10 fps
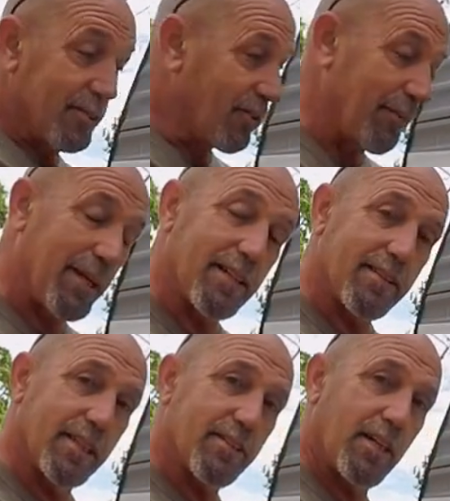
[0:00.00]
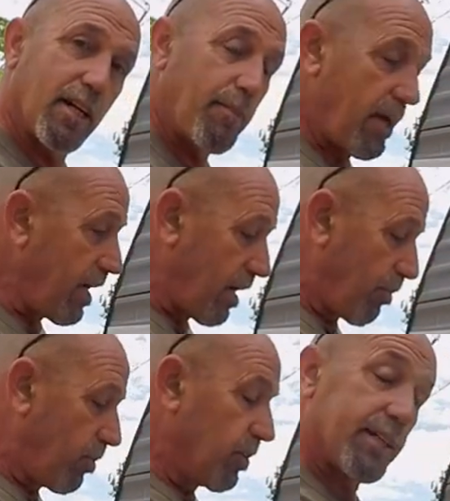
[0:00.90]
So let me get this thing set up
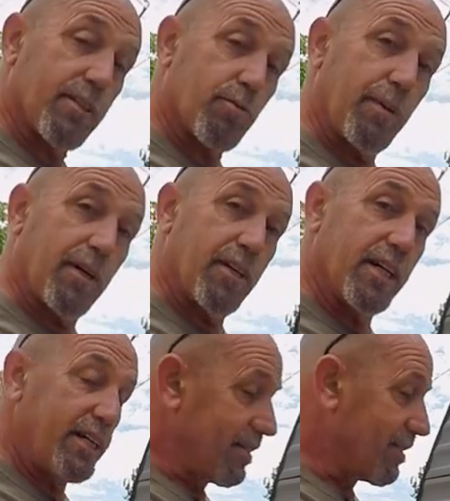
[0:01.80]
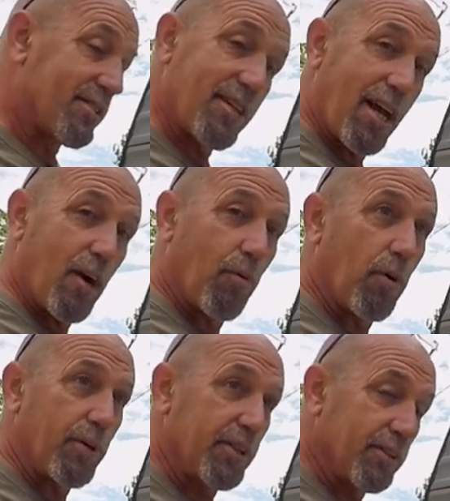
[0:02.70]
and we'll get this repair done and see how
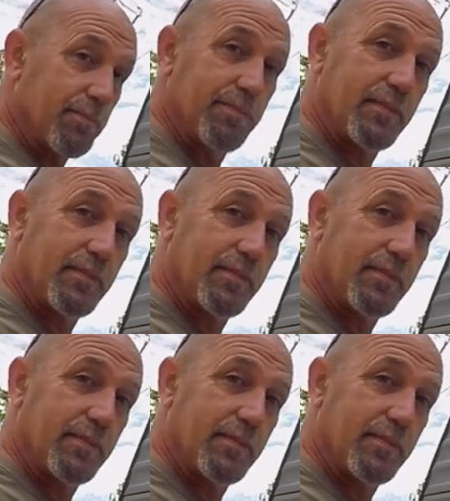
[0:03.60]
well we do.